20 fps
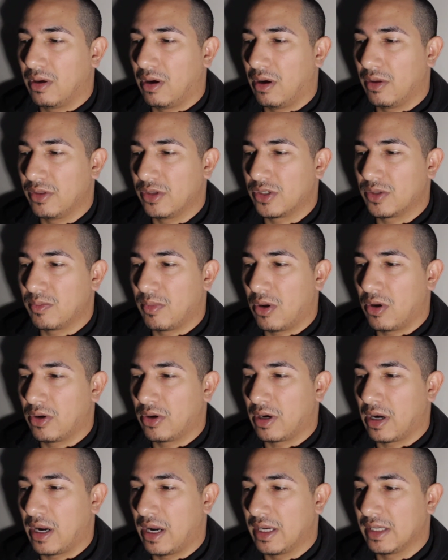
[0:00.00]
on the
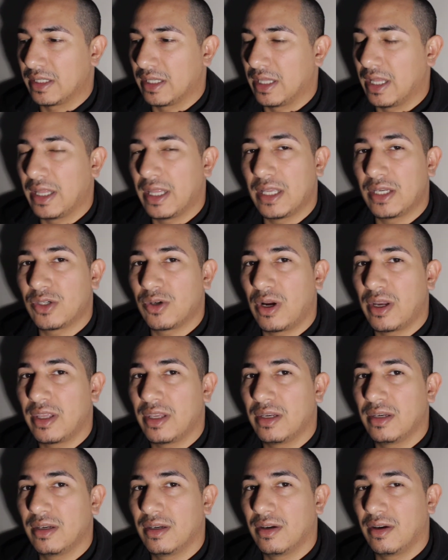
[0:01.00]
smaller guys, and then they try
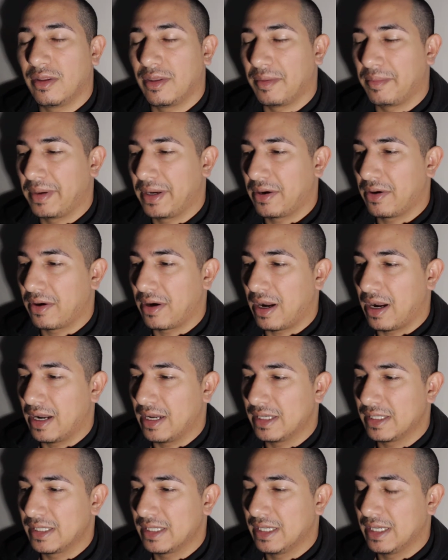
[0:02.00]
it on the bigger
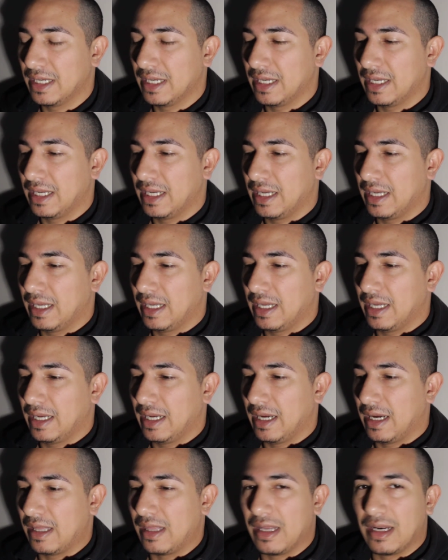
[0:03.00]
guys,
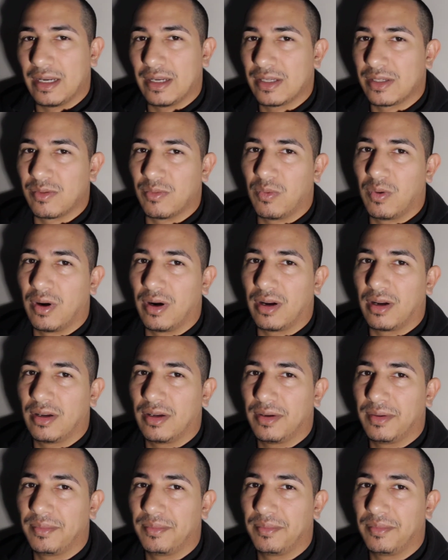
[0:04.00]
and then it doesn't work.